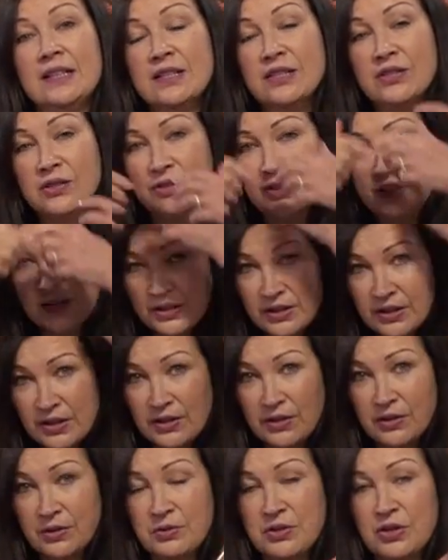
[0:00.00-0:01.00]
so that
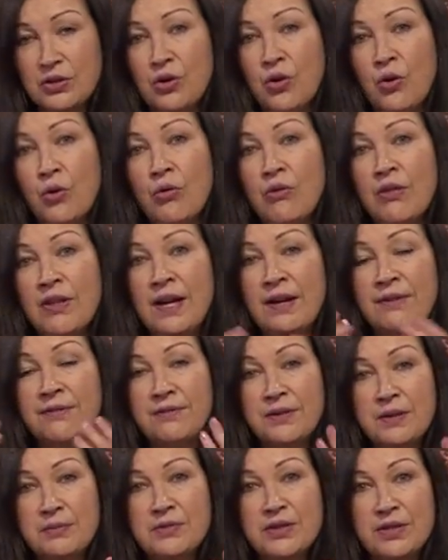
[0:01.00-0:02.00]
there was a hole there
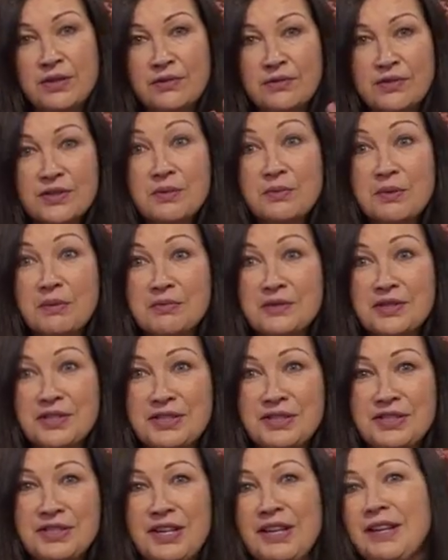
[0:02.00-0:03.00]
for him to be able to
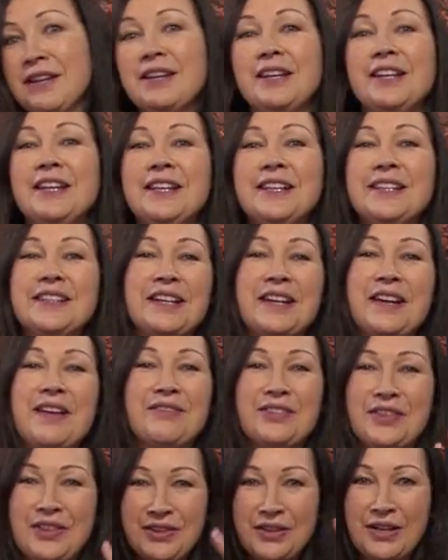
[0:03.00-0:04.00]
see and eat and
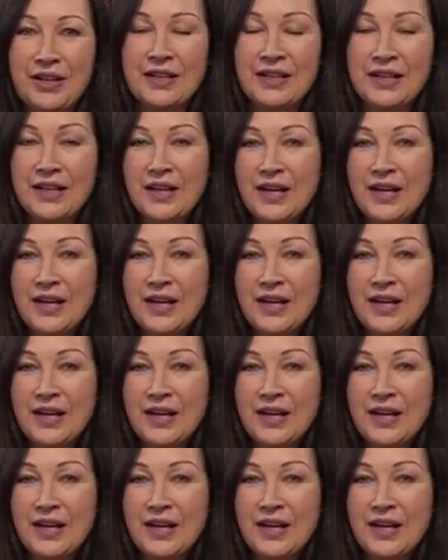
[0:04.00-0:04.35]
everything.